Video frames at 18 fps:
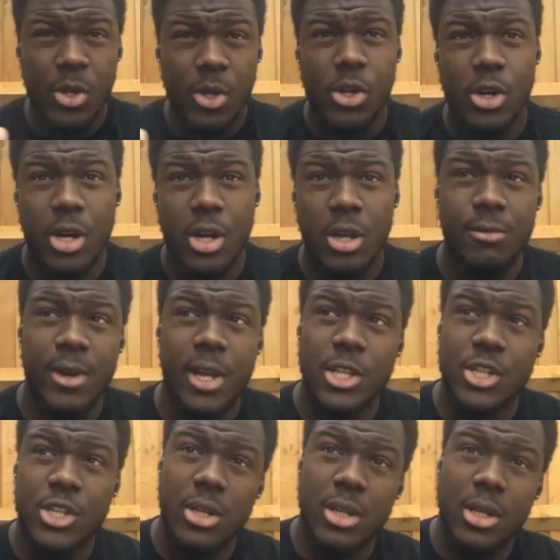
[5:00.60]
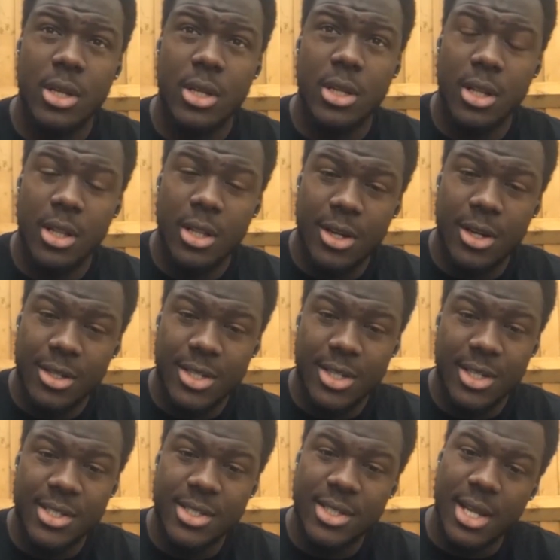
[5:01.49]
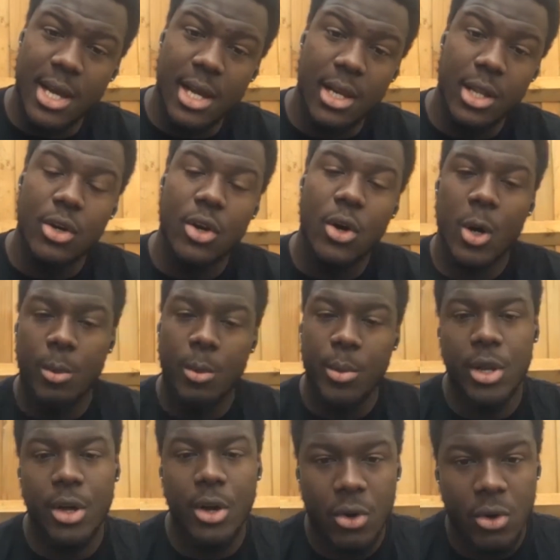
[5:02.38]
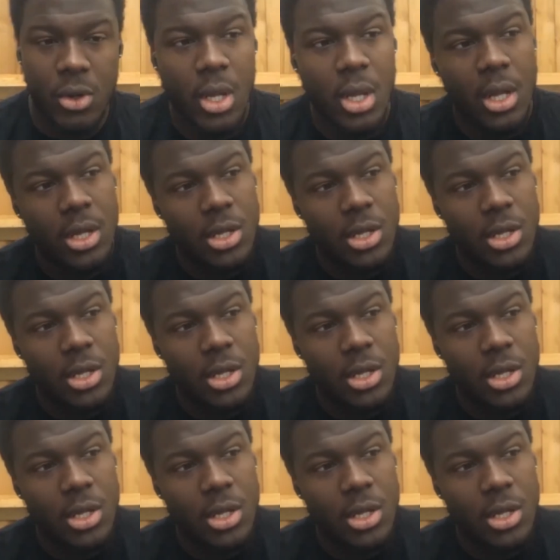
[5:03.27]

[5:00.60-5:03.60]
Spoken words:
Kurt eventually looked at the stand, he called me down,